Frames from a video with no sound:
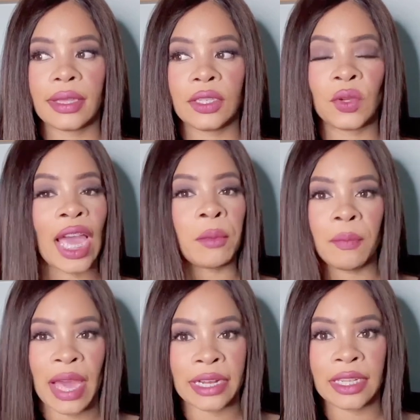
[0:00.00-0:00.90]
can't be
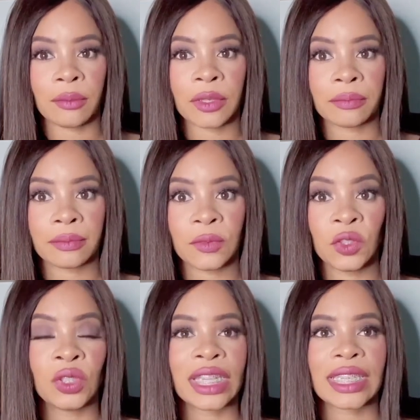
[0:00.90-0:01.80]
mad at him.
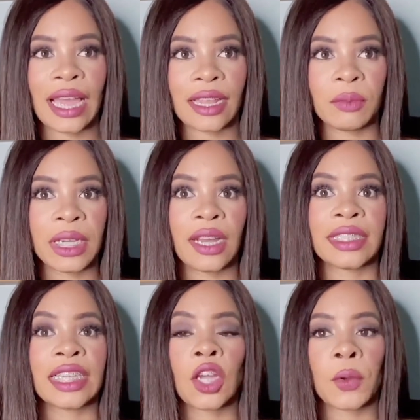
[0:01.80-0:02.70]
You just can't, because
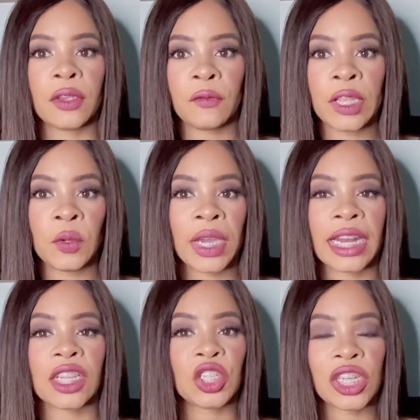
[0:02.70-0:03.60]
that's how he feels. You
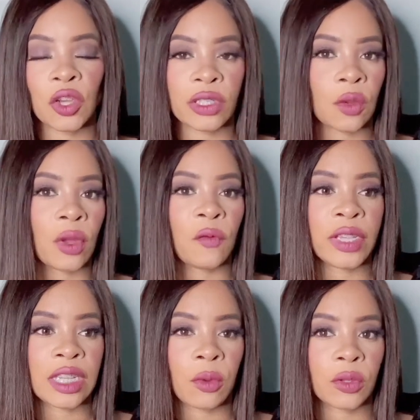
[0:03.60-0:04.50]
cannot change how someone feels
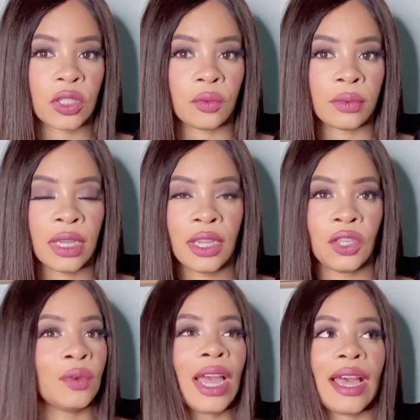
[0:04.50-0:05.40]
about you.
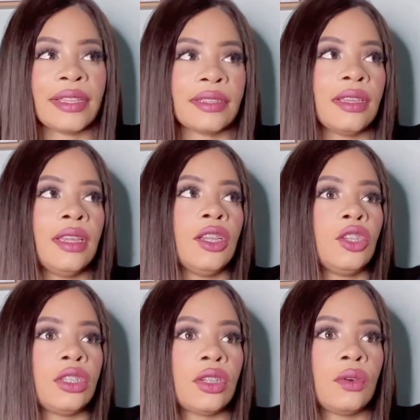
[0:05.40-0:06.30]
You can't.
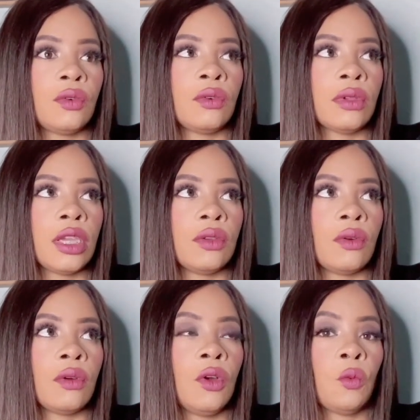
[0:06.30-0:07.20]
So
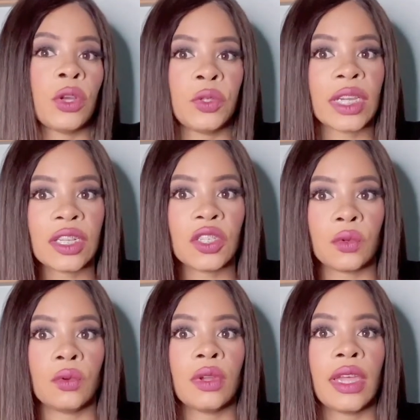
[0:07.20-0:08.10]
what you can
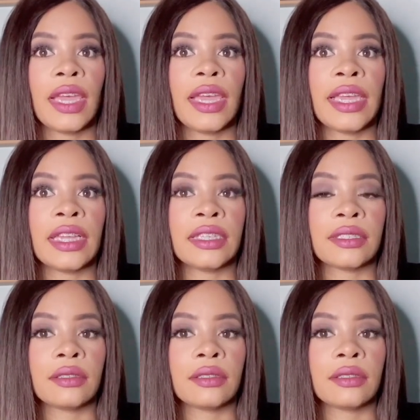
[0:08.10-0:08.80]
do is